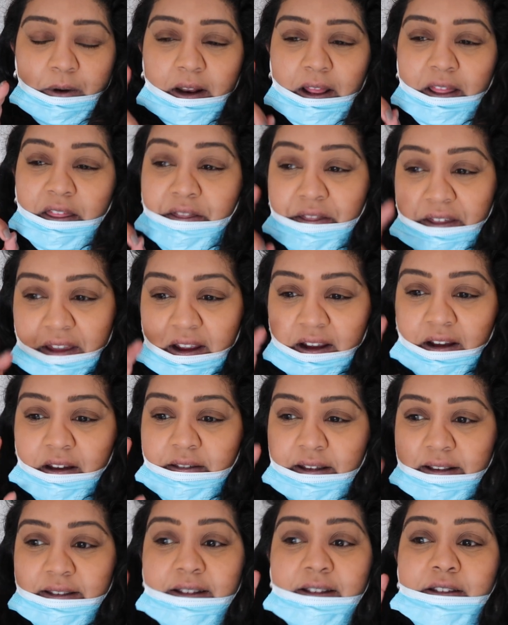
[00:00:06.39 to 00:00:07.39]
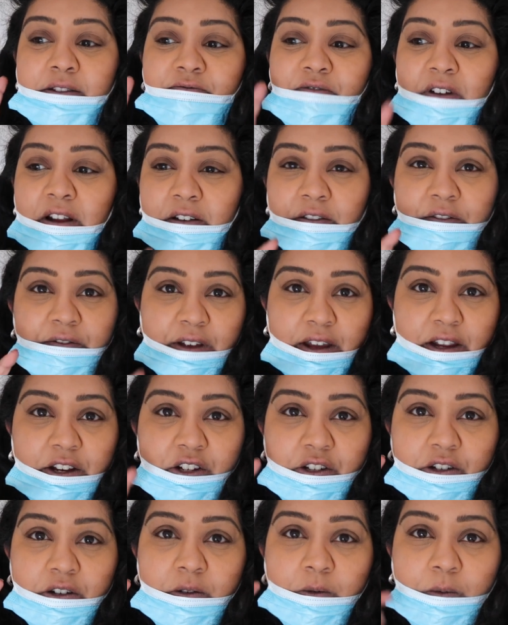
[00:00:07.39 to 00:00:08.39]
and I think this is
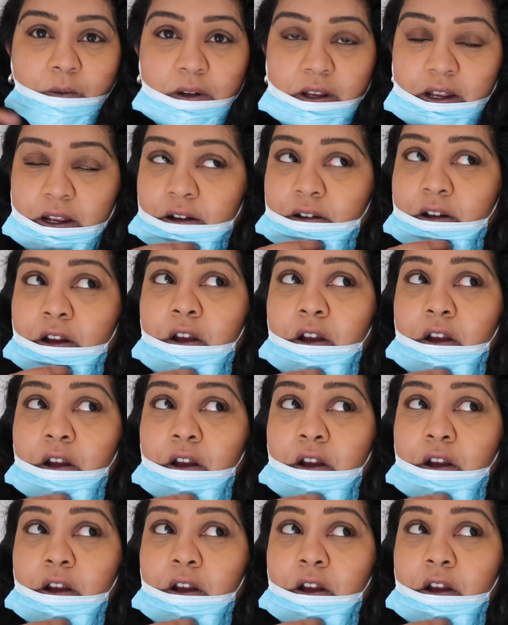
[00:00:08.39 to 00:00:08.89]
renovation week